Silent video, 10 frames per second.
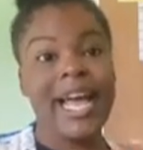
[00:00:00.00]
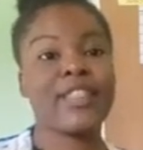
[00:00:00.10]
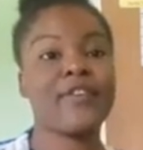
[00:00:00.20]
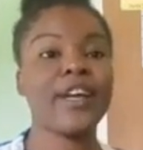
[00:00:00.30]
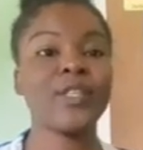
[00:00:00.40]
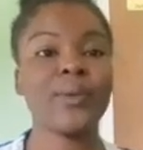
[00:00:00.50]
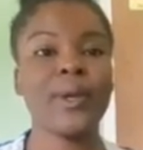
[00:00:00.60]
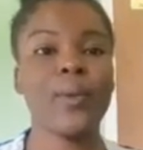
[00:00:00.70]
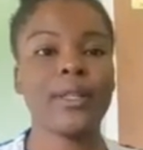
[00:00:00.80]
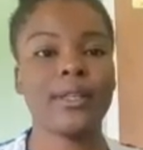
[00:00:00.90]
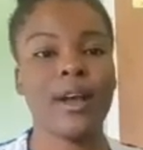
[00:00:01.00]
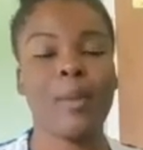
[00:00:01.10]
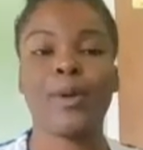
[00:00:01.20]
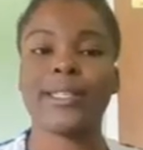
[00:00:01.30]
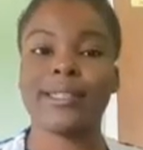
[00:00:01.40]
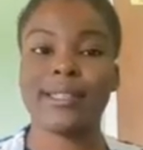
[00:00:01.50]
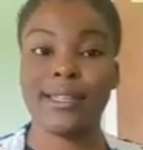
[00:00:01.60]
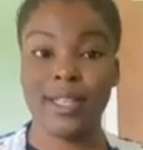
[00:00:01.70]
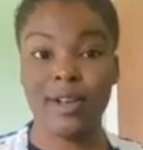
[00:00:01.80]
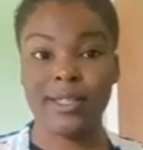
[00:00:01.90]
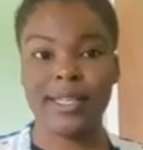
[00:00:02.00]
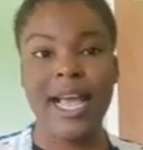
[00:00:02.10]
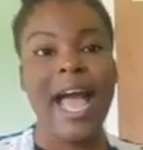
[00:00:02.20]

The first word we want to talk about is discuss.